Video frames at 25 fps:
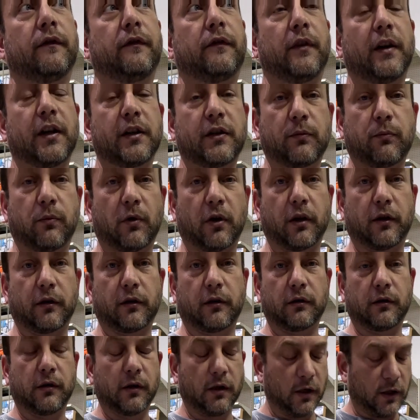fresh
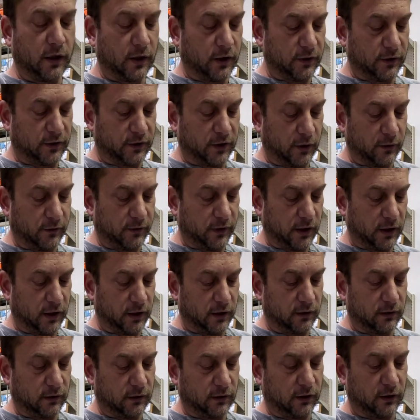water, so
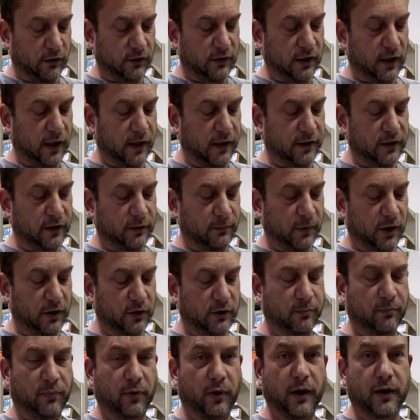that there's not as
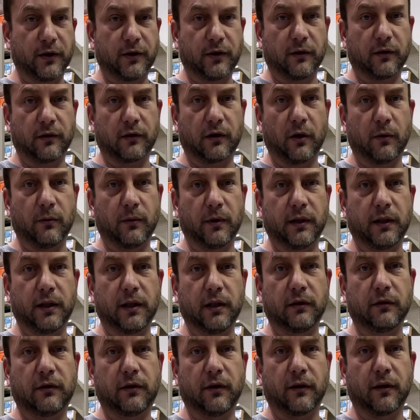much pressure going
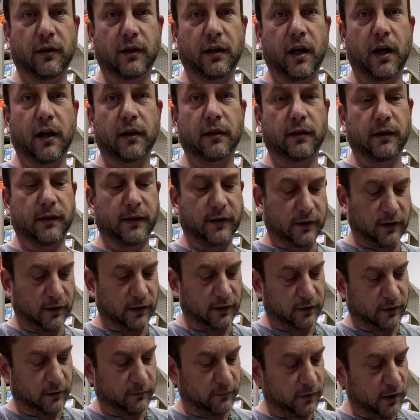into the Nautilus
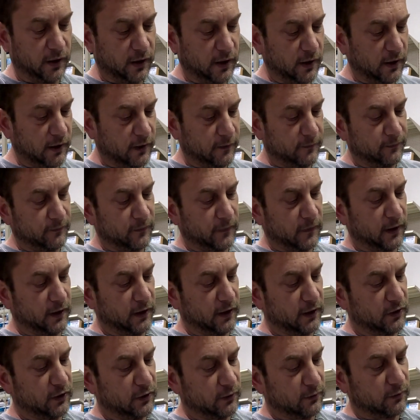system.
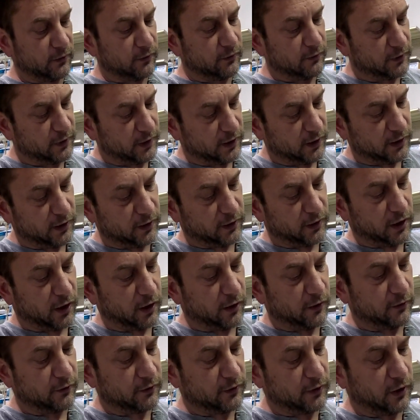This screws in and the
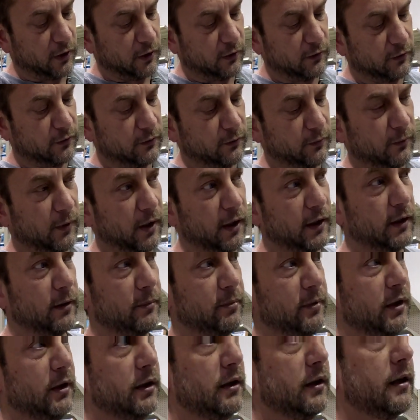hose goes right
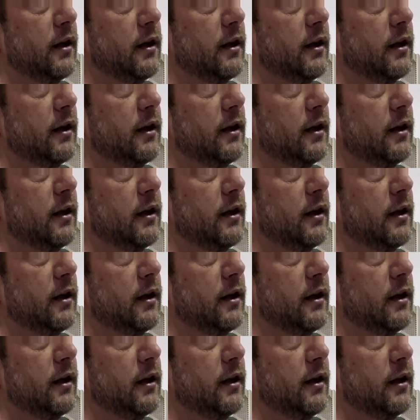up into